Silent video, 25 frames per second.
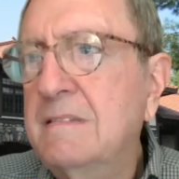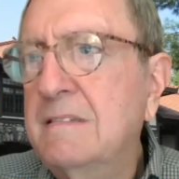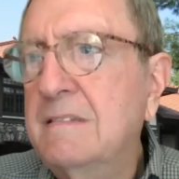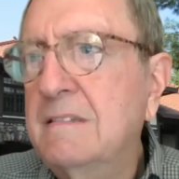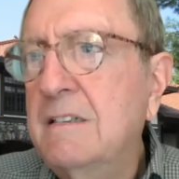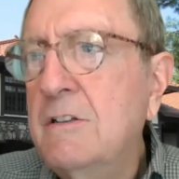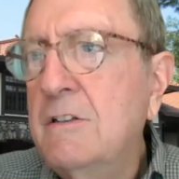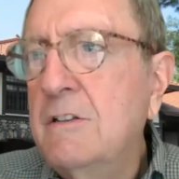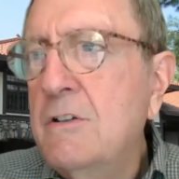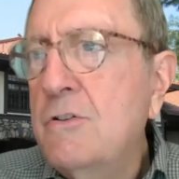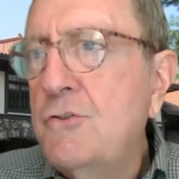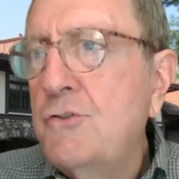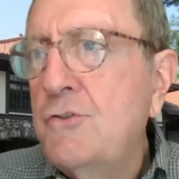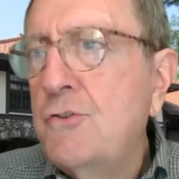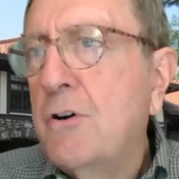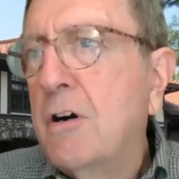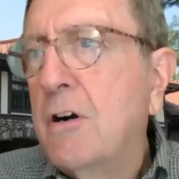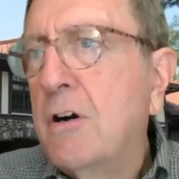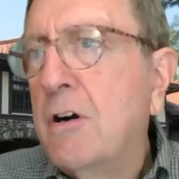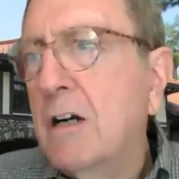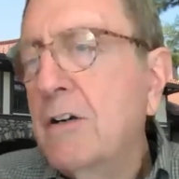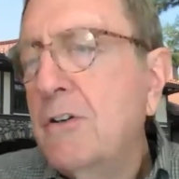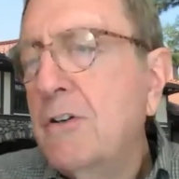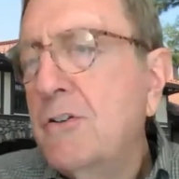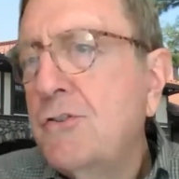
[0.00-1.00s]
You're
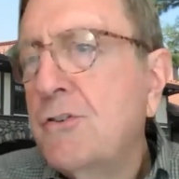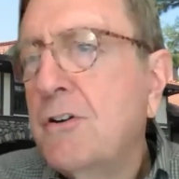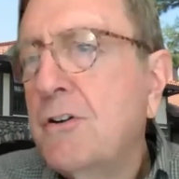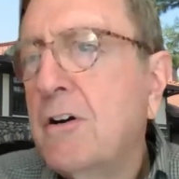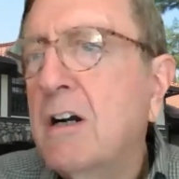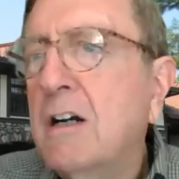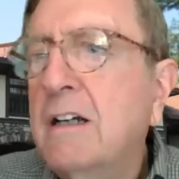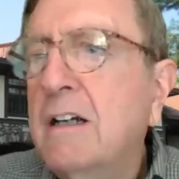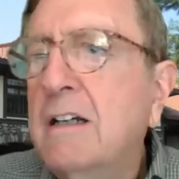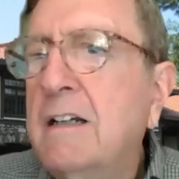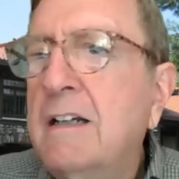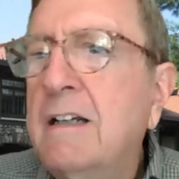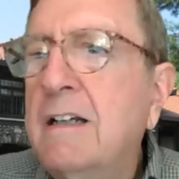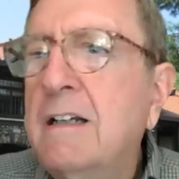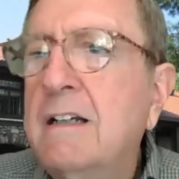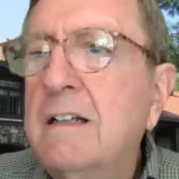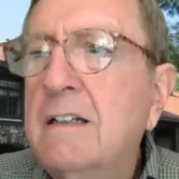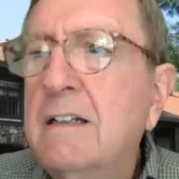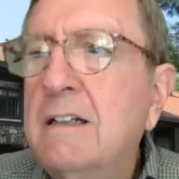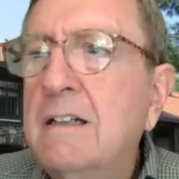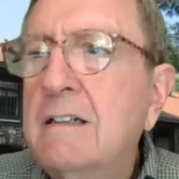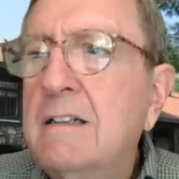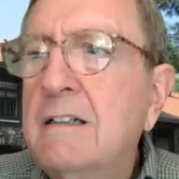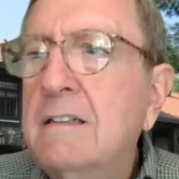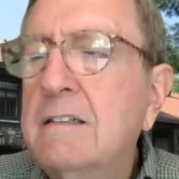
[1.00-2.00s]
programming the
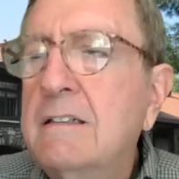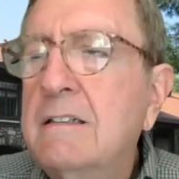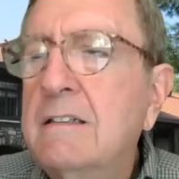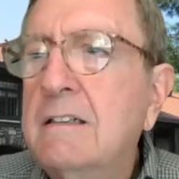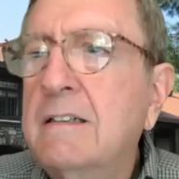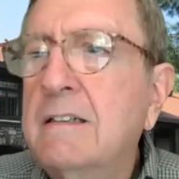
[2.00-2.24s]
decoder, right?